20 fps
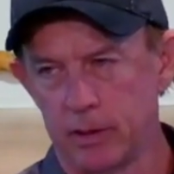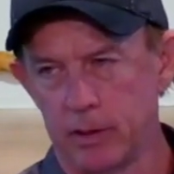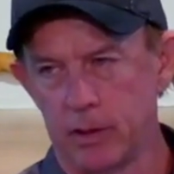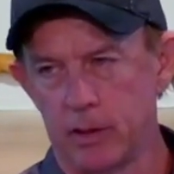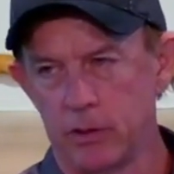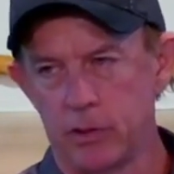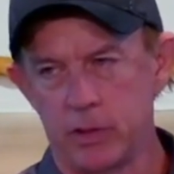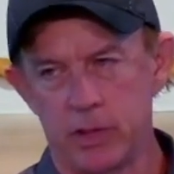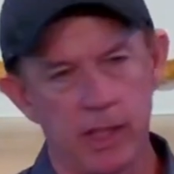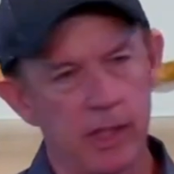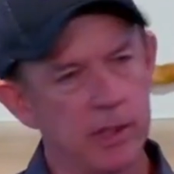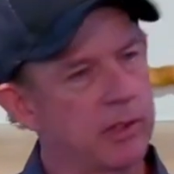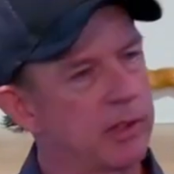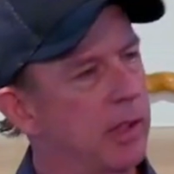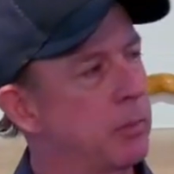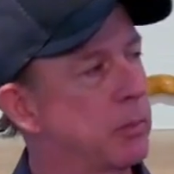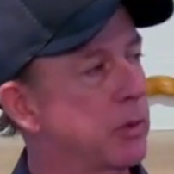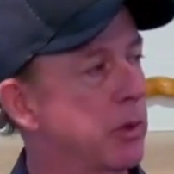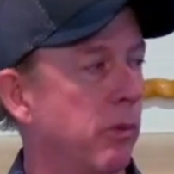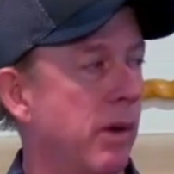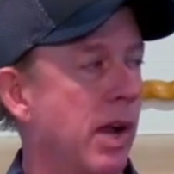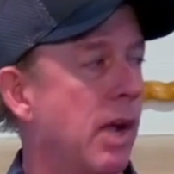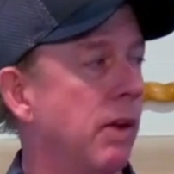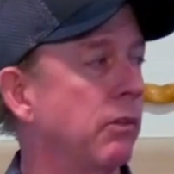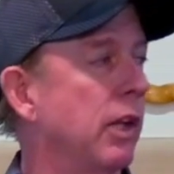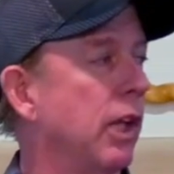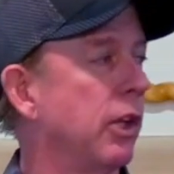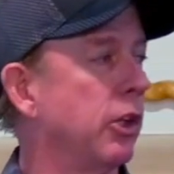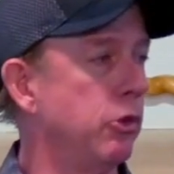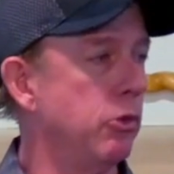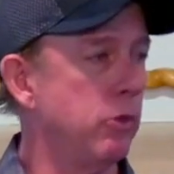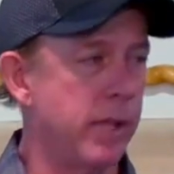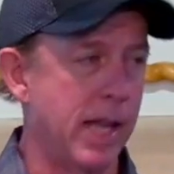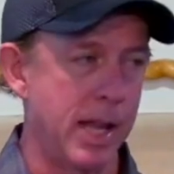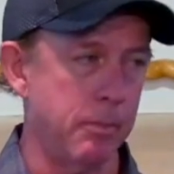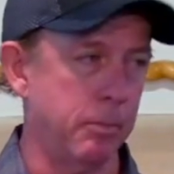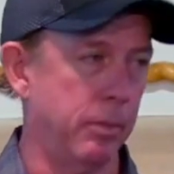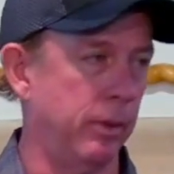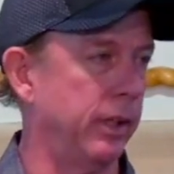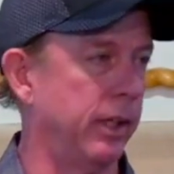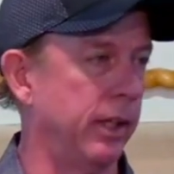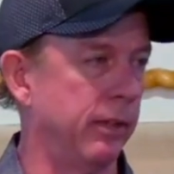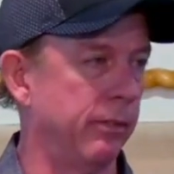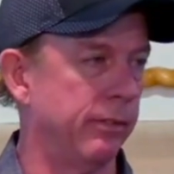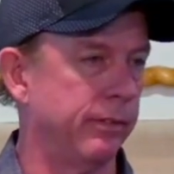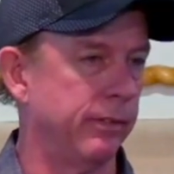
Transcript: She sleeps around like you can't believe.